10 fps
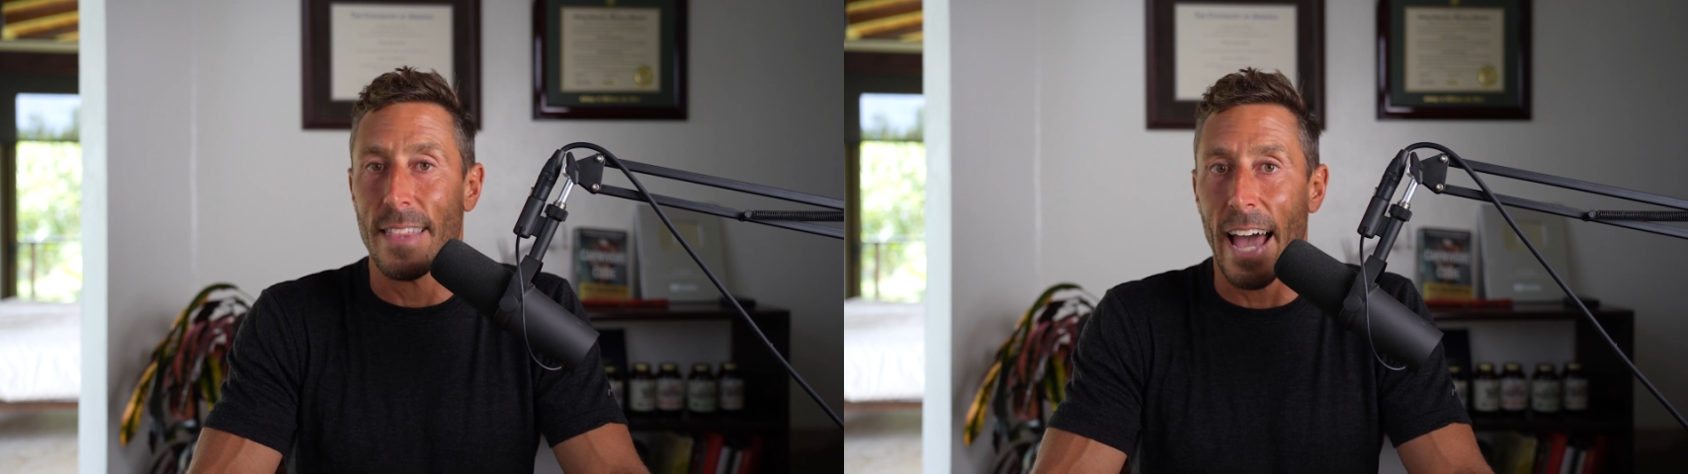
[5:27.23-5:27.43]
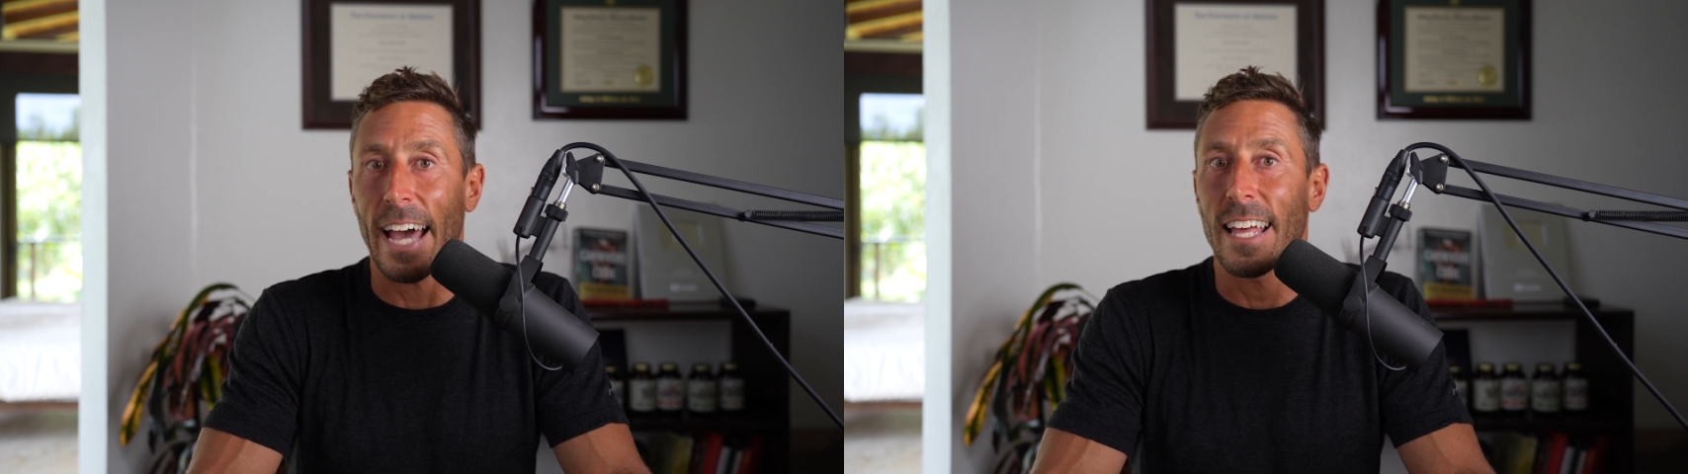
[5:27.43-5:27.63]

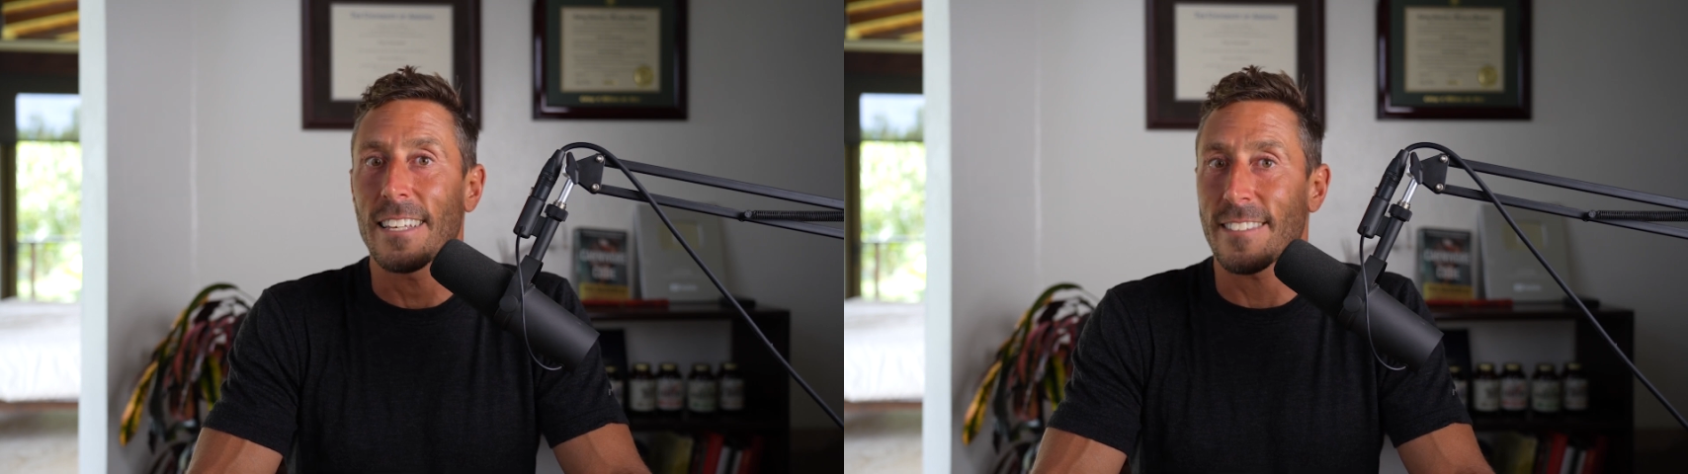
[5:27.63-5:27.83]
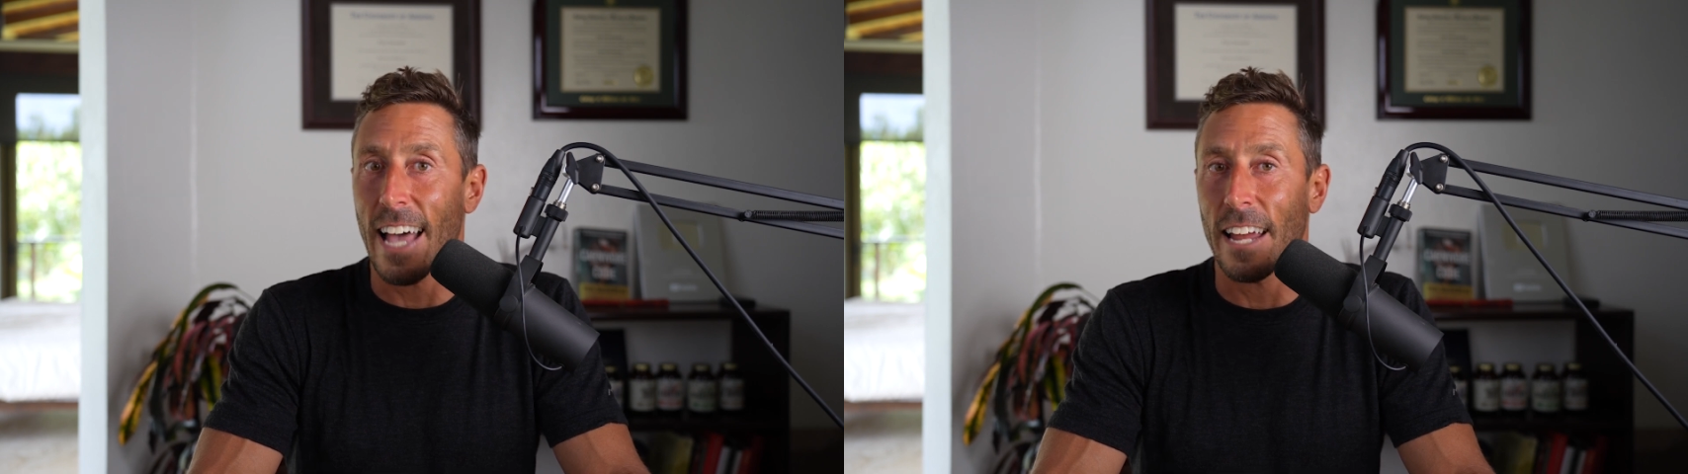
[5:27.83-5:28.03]
that
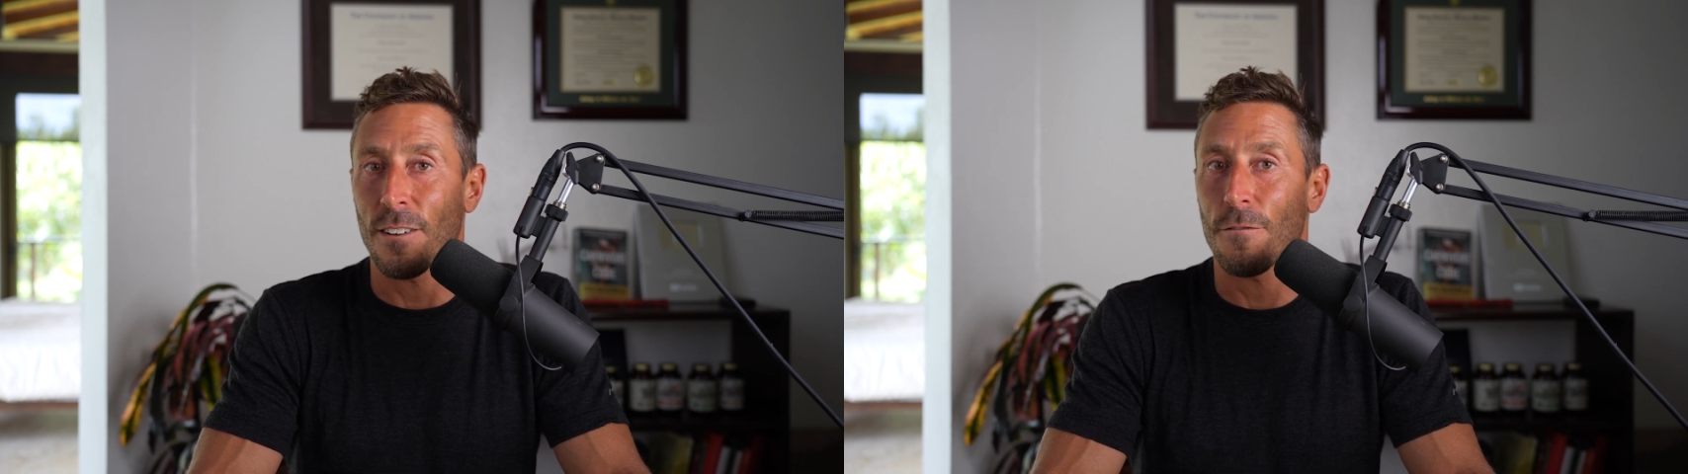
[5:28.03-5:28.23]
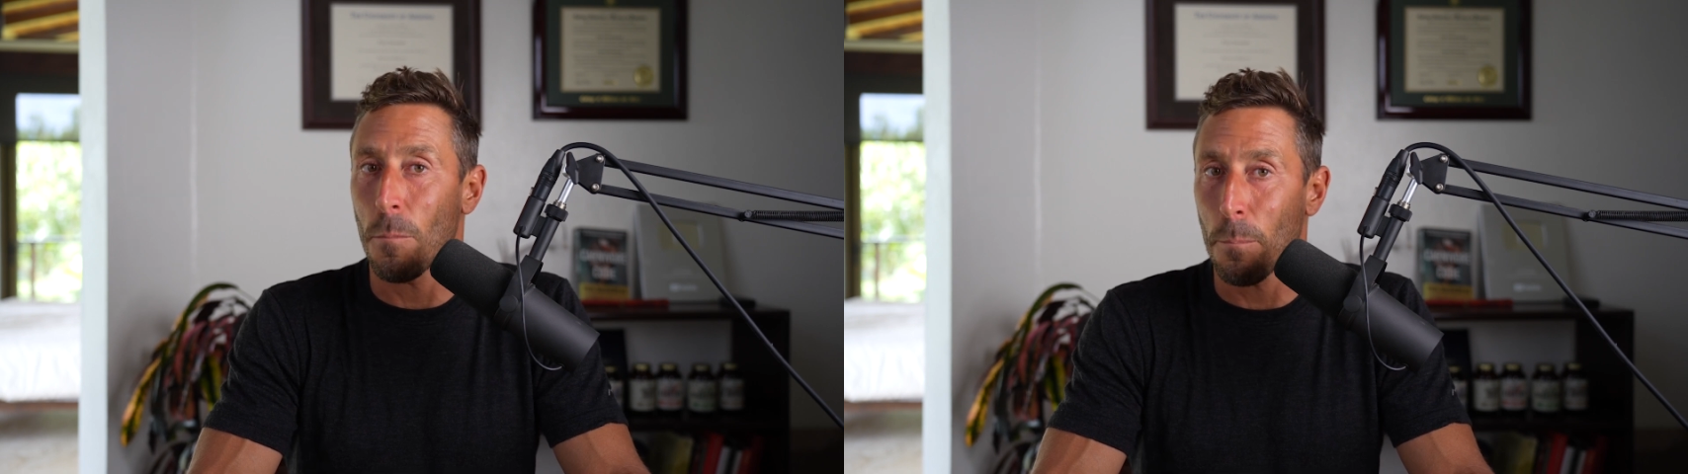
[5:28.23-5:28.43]

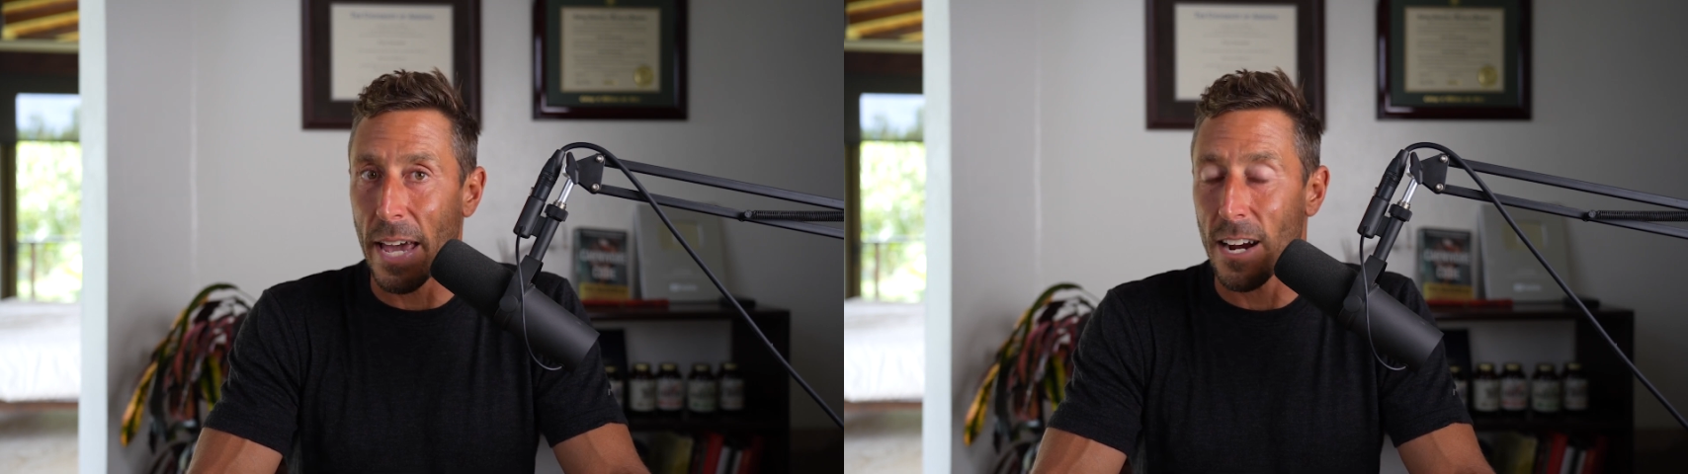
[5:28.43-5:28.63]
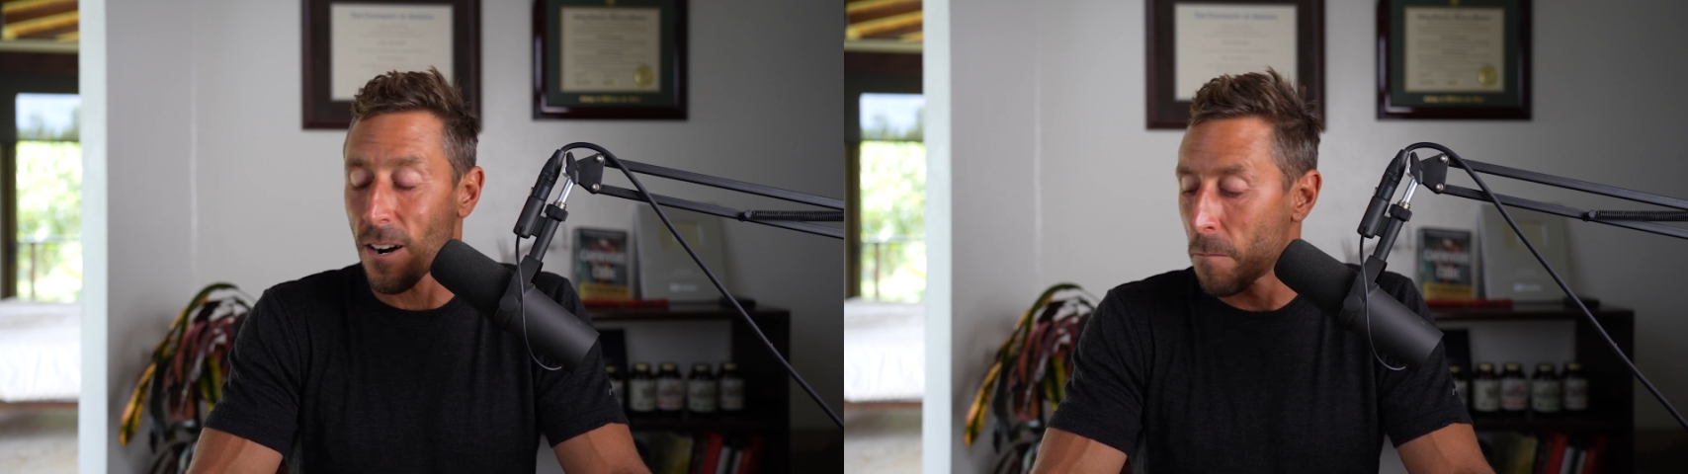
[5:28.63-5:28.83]
statin from
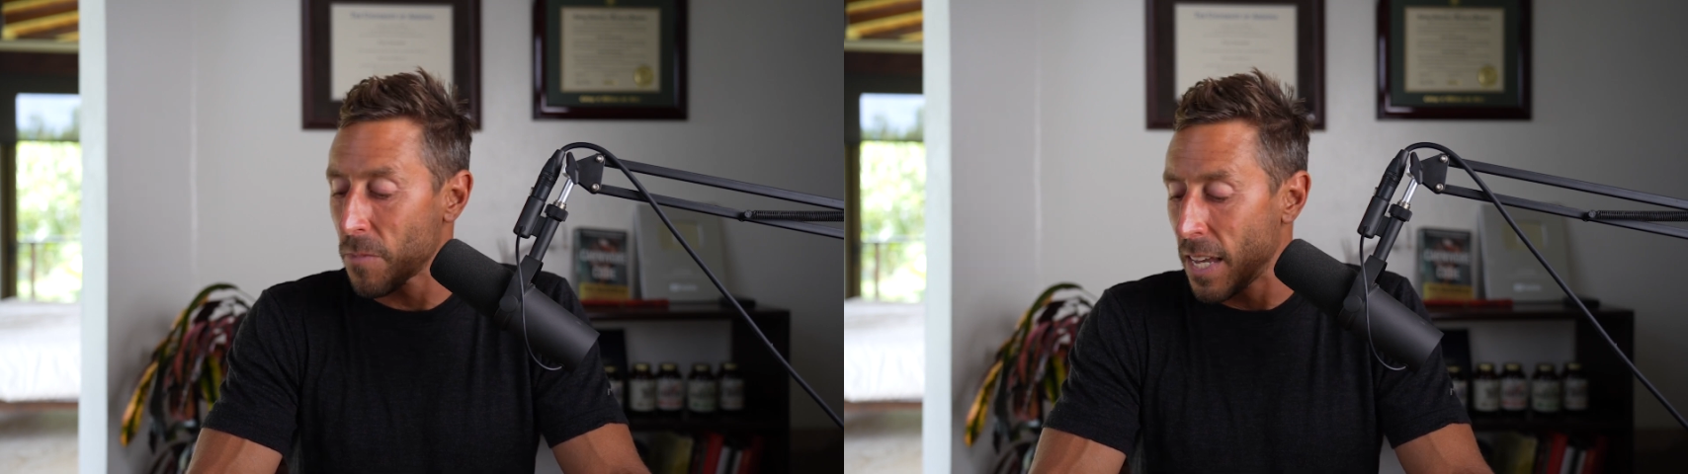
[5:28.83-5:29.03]
Bayer.